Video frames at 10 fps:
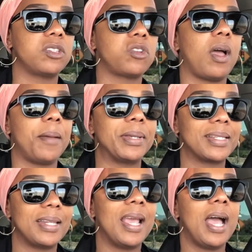So
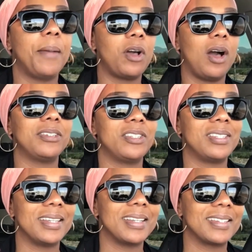I'm cautiously